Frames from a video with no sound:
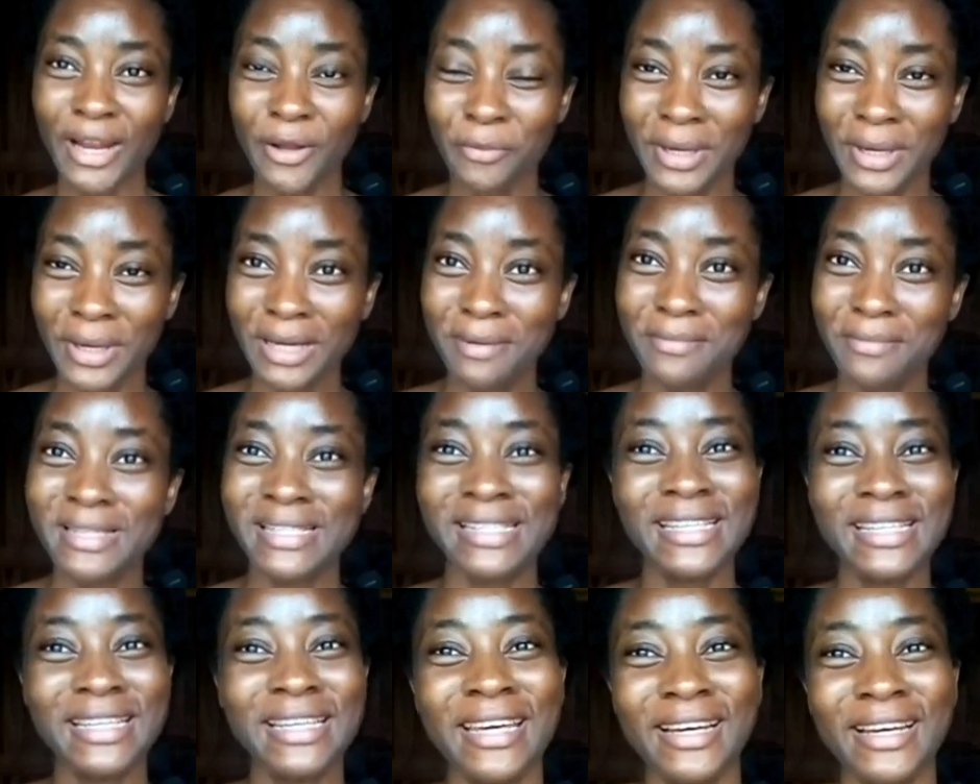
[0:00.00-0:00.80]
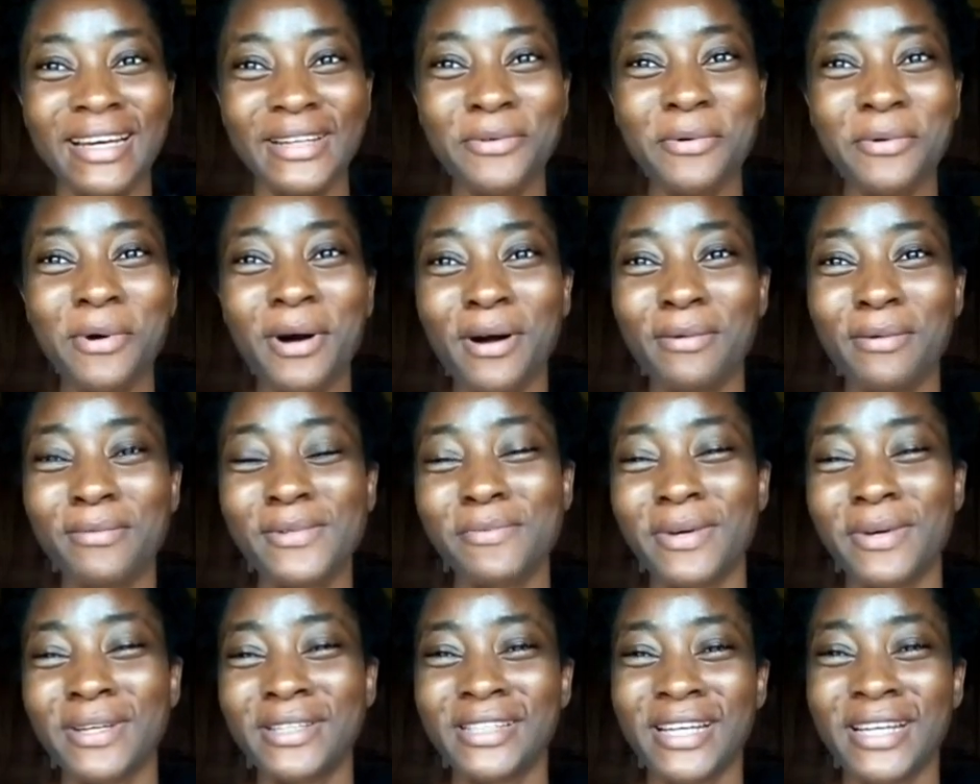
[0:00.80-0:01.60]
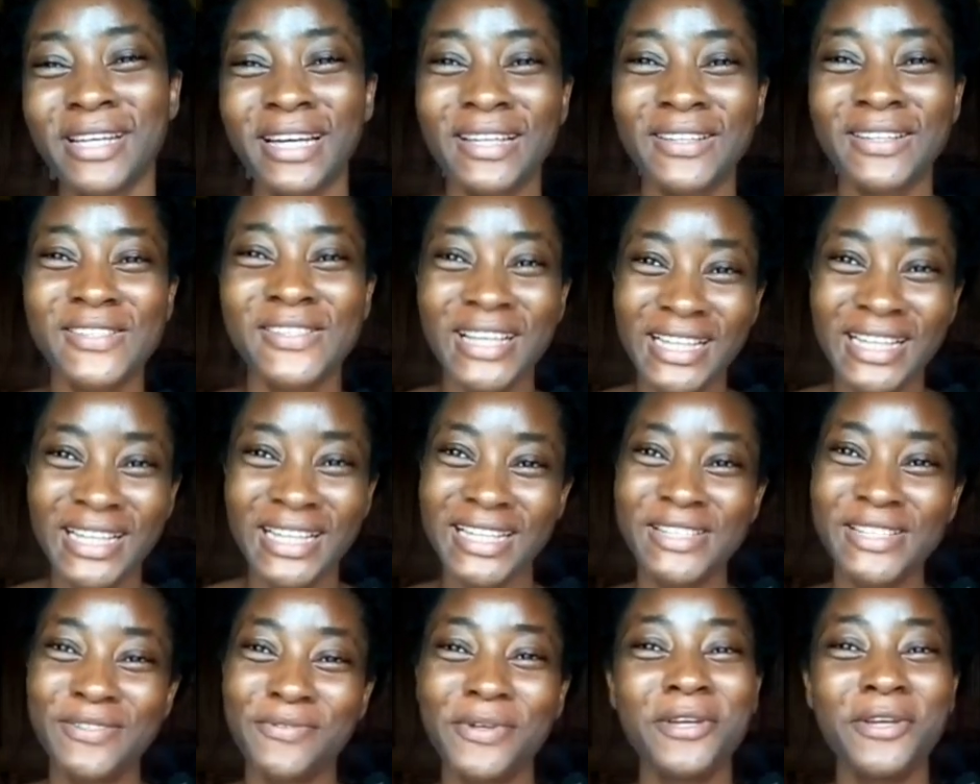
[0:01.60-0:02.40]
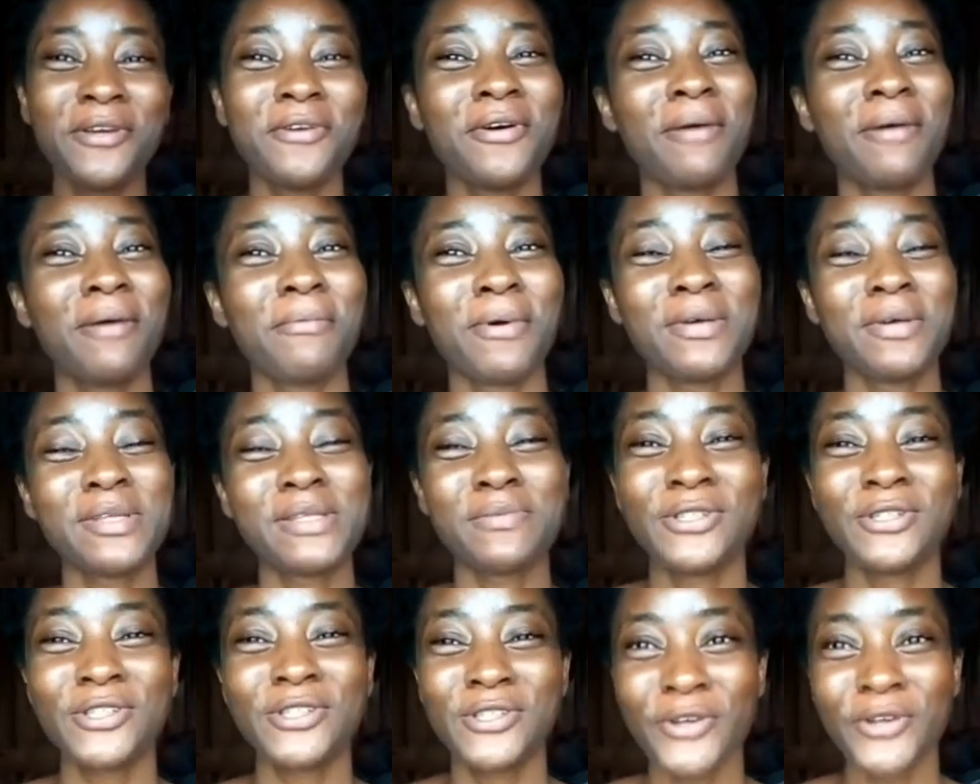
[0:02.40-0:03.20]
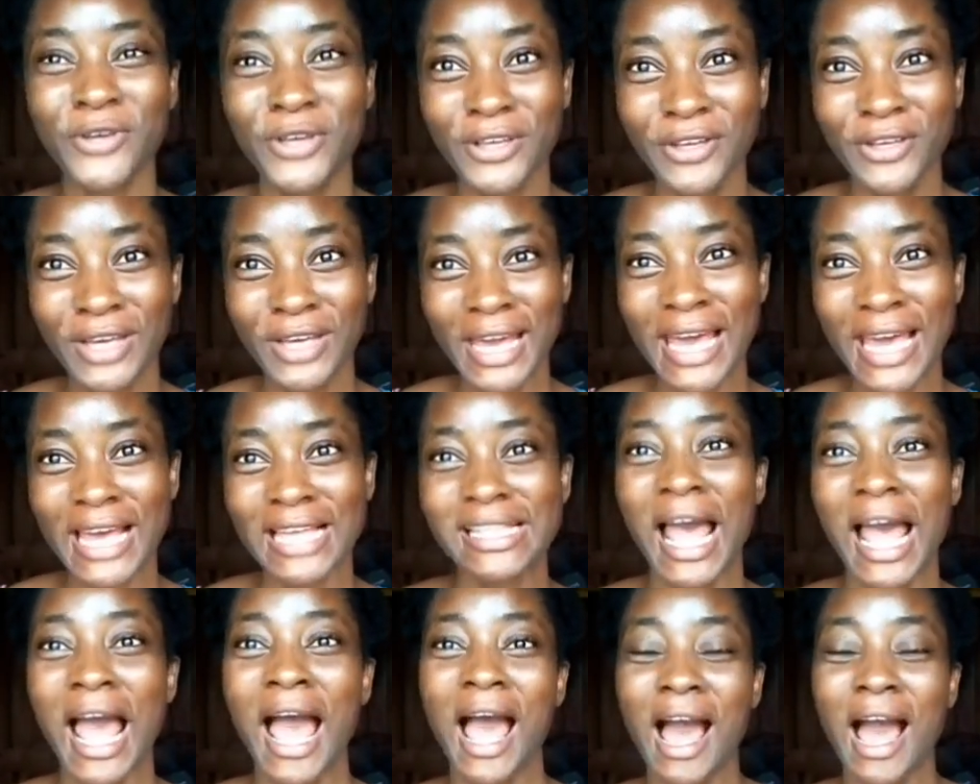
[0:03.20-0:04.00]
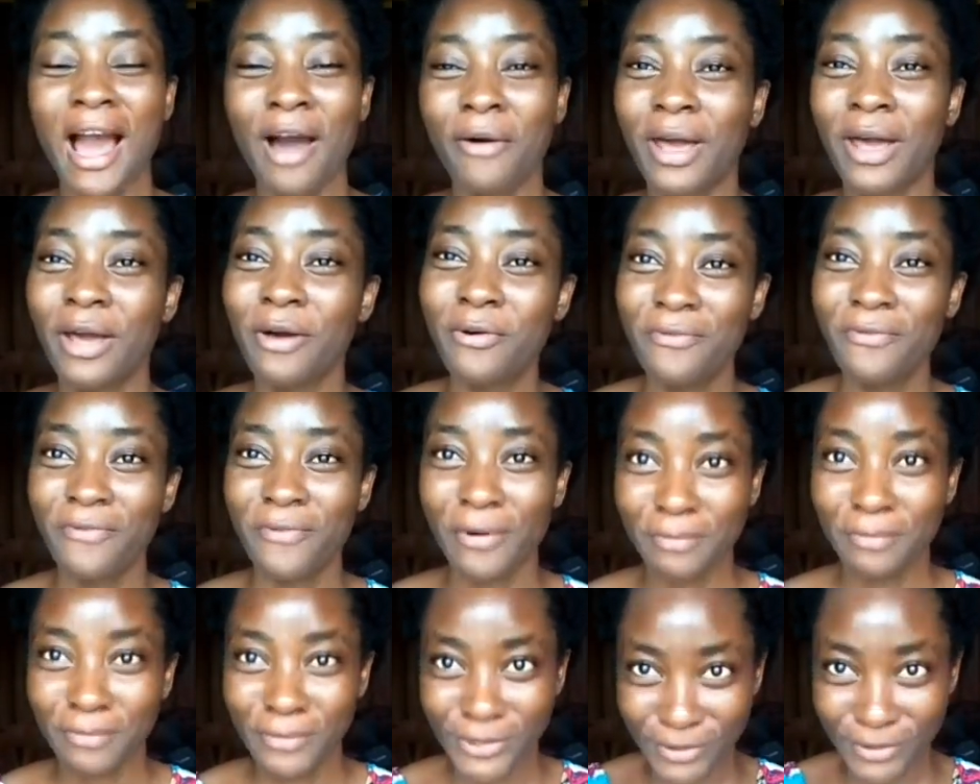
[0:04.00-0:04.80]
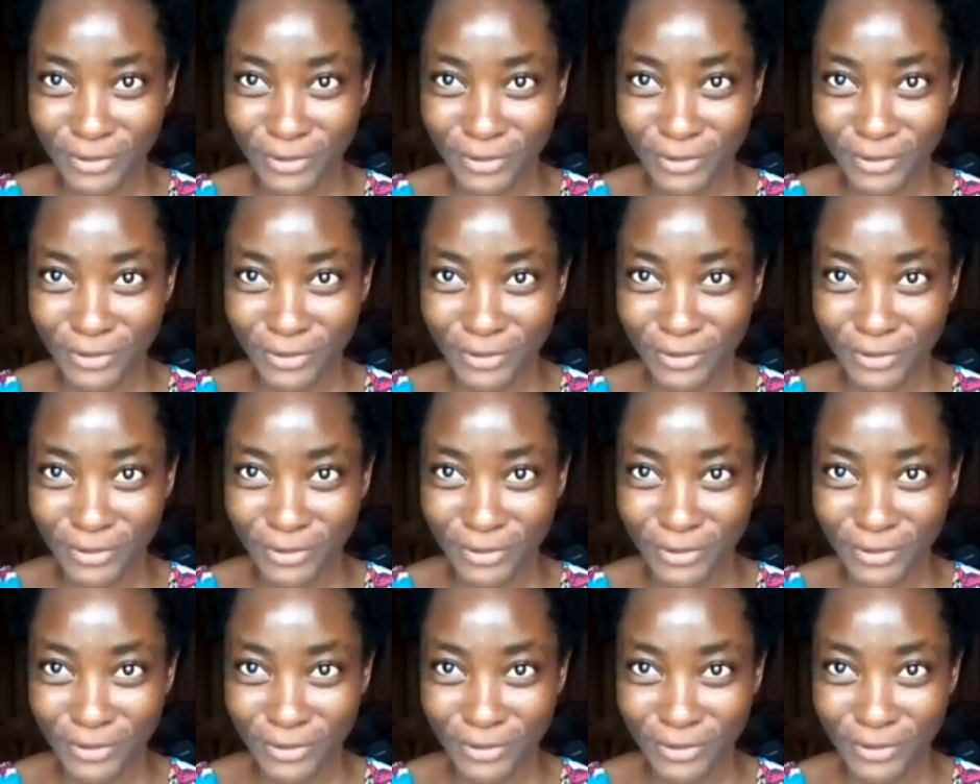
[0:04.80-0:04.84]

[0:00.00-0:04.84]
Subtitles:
Hello, my name is Lilia and welcome to my channel. So in this video I'm going to be showing you guys how I go from